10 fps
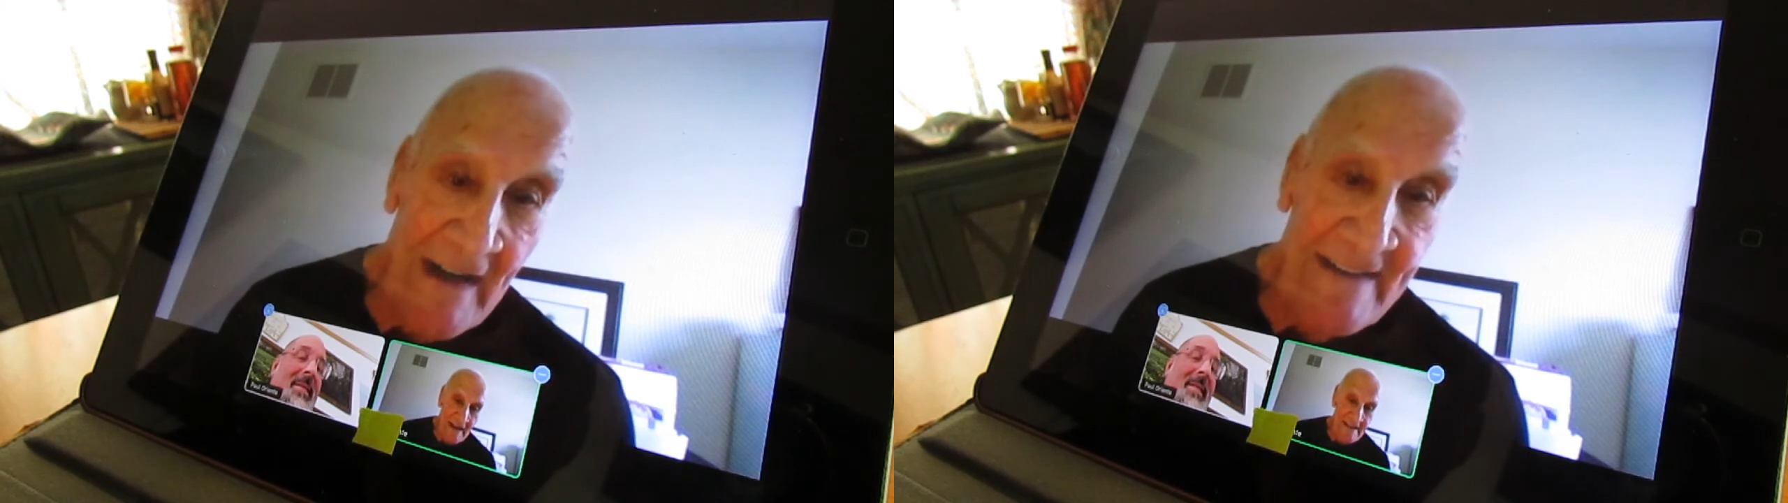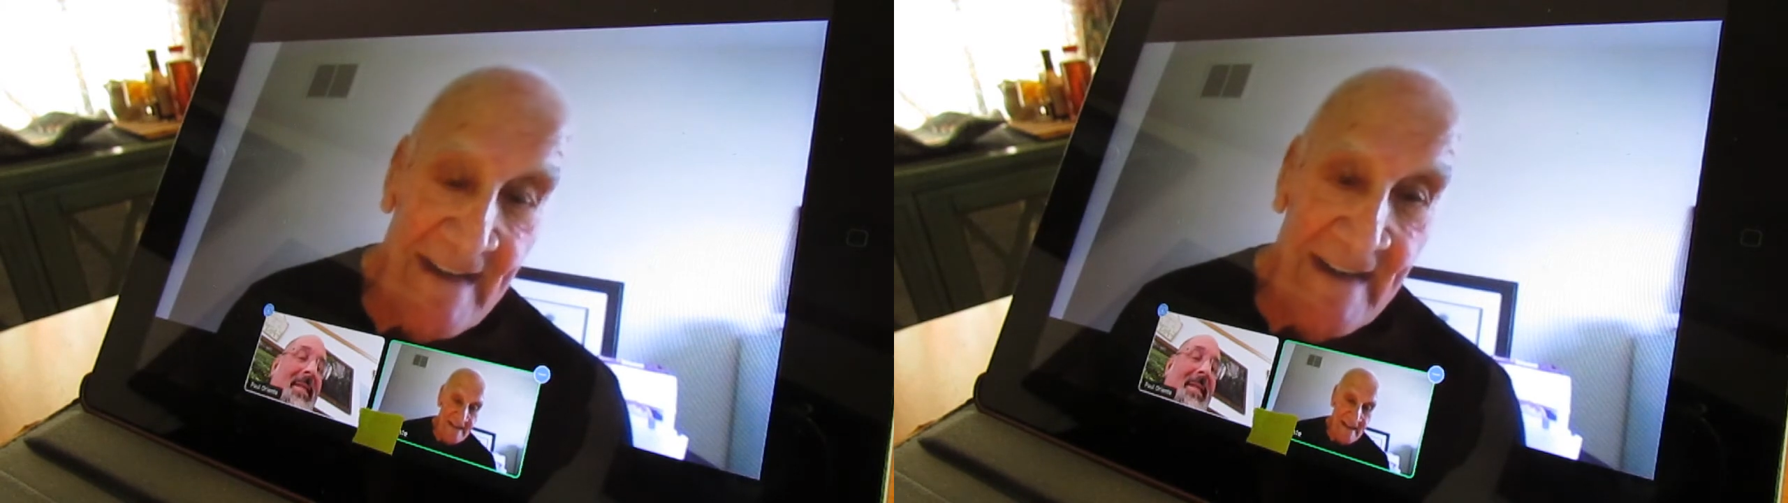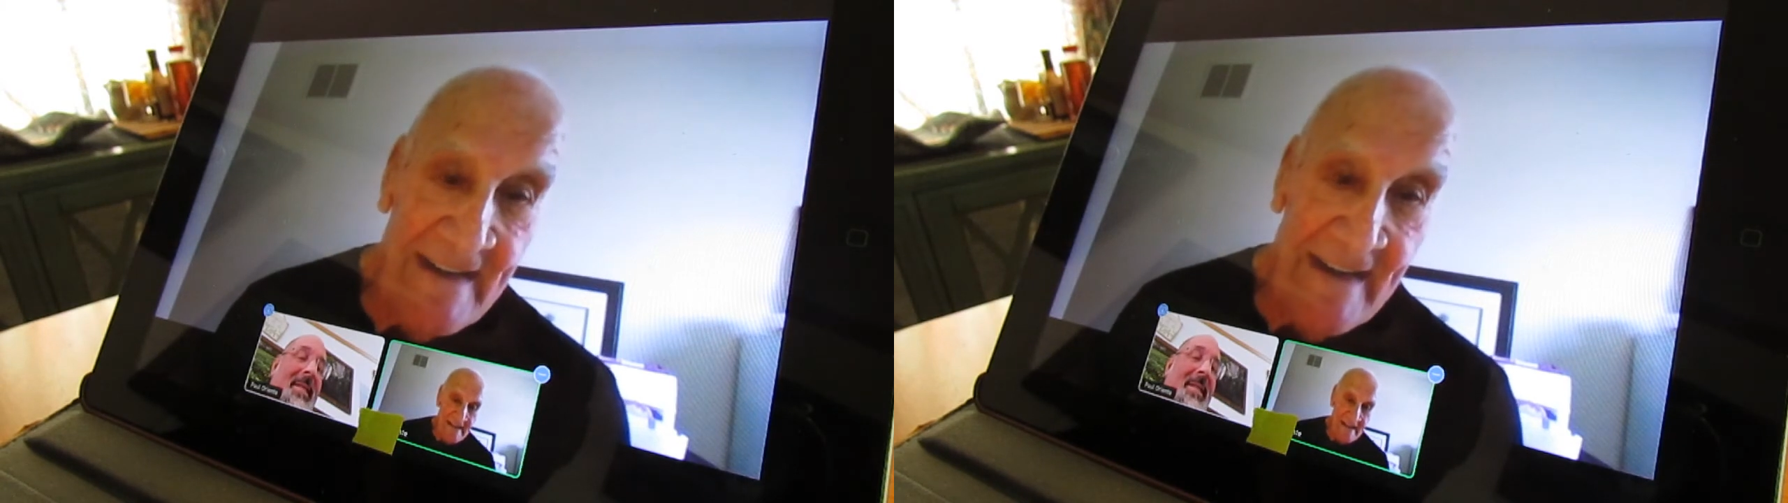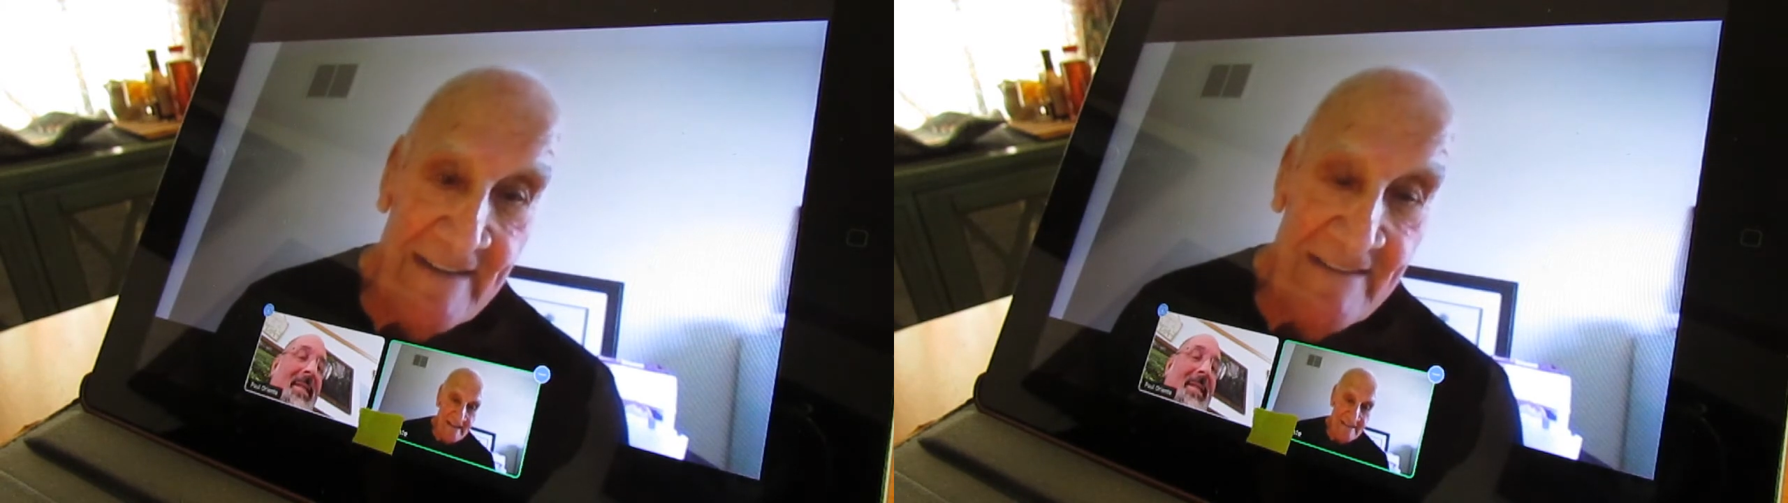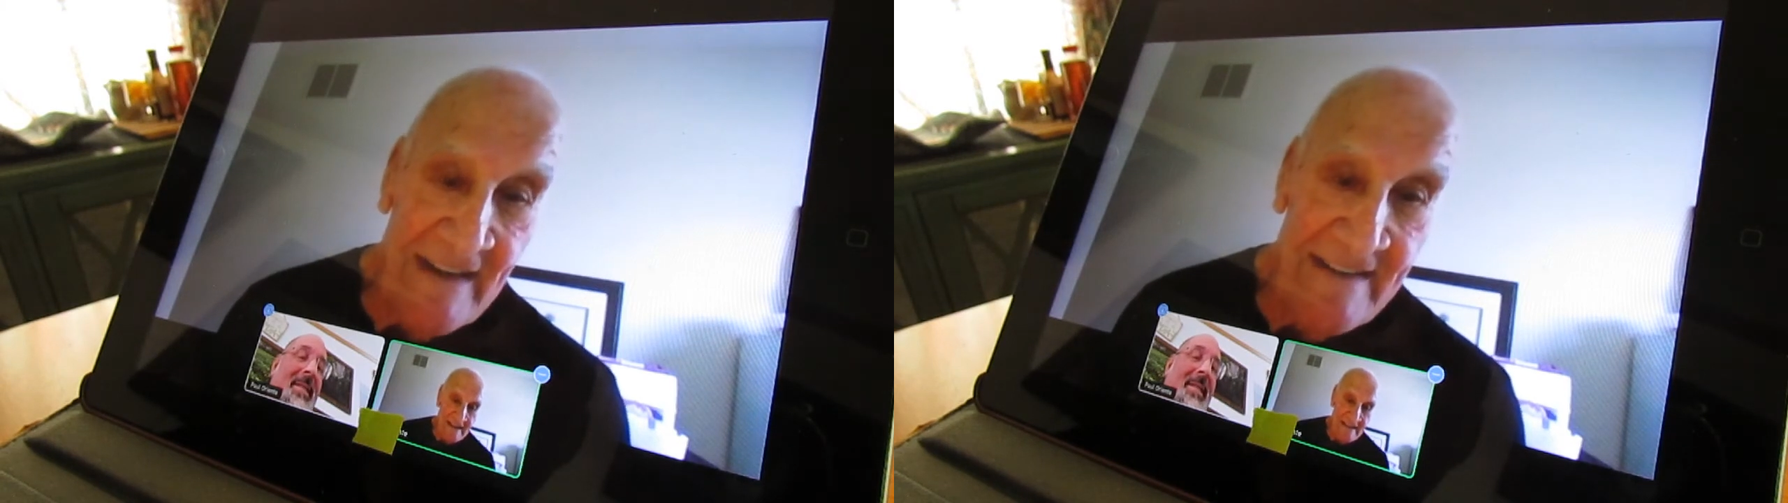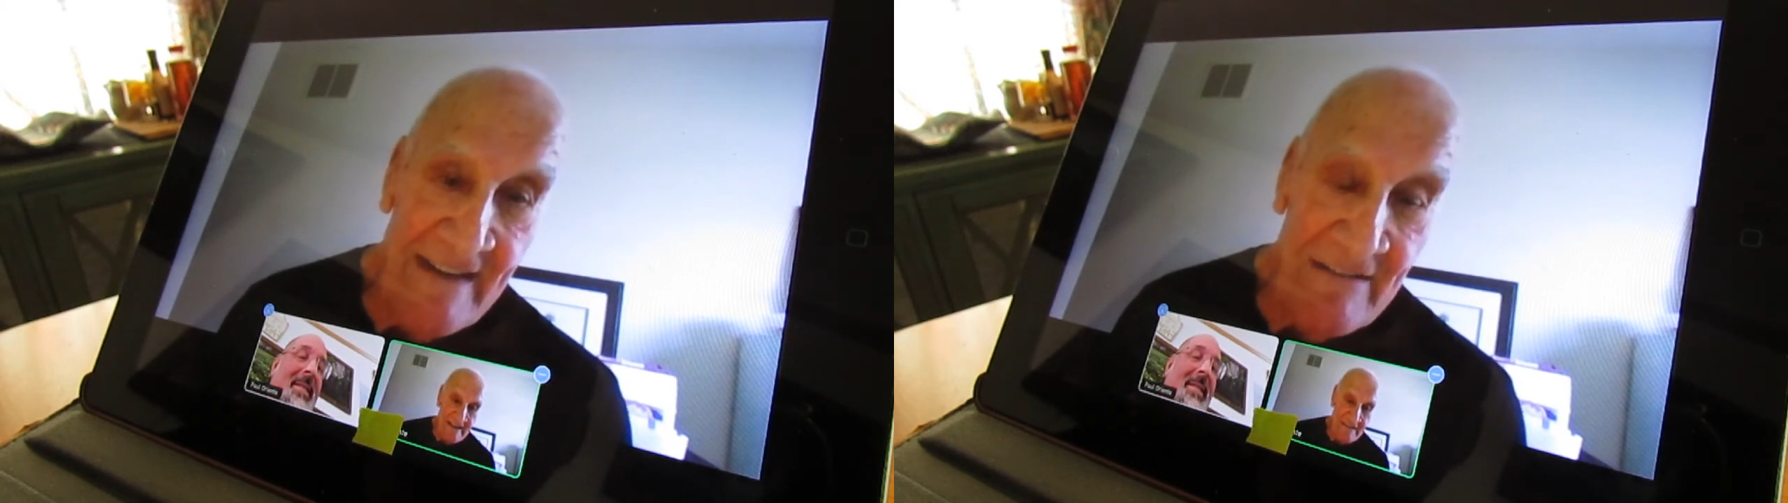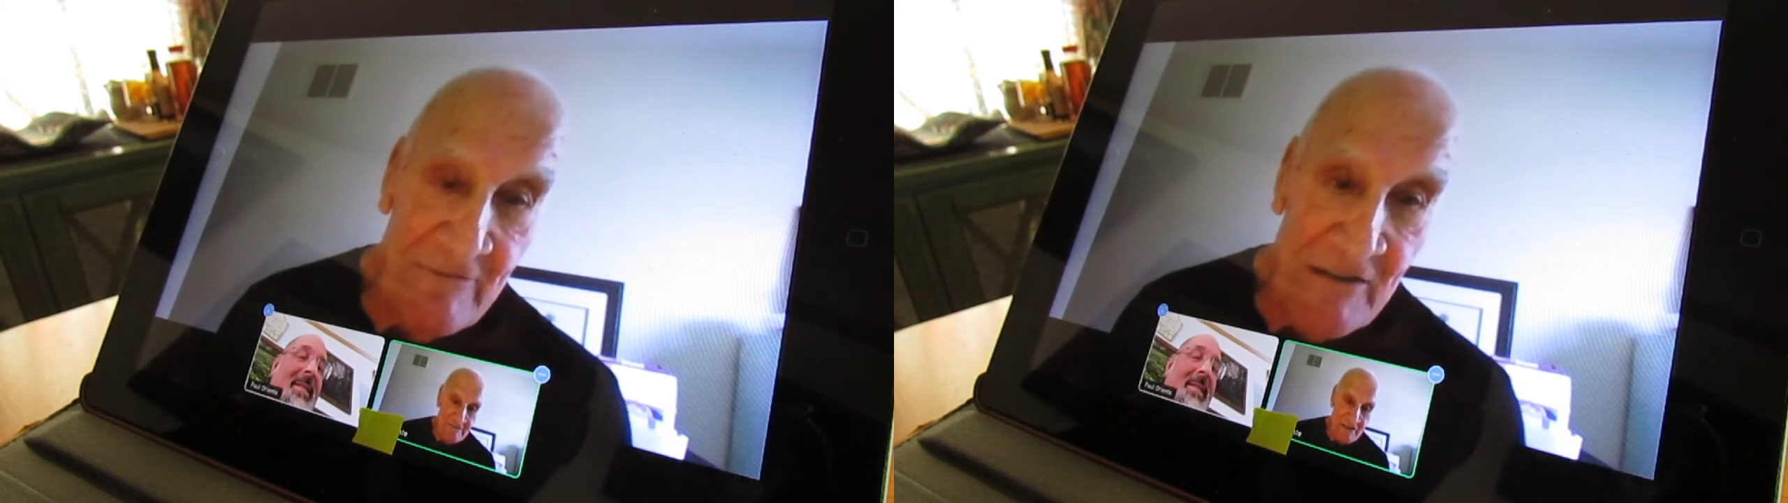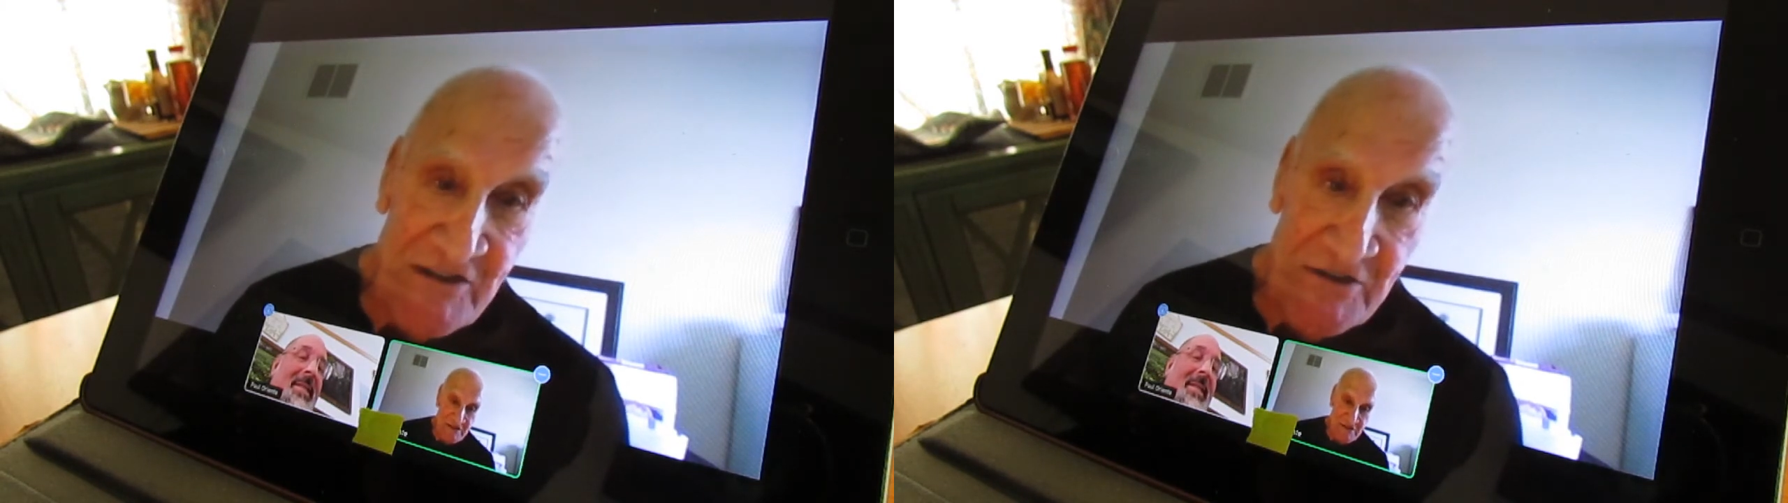I can't get it. I
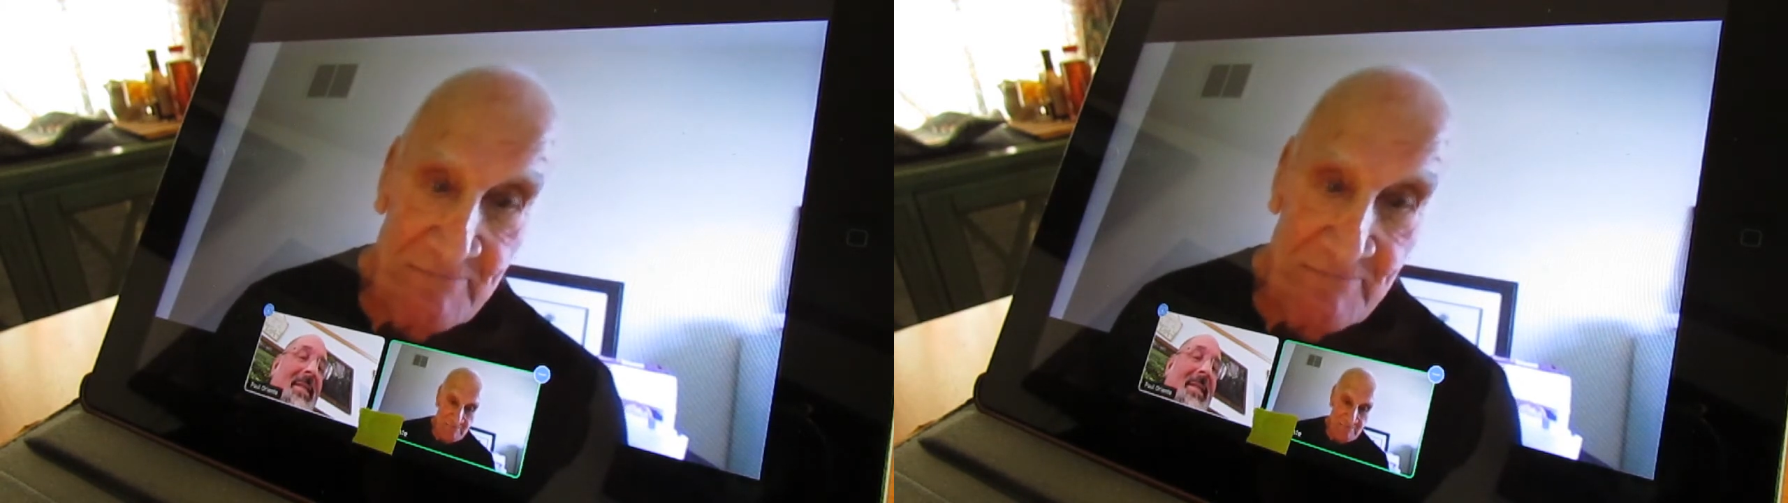can't reach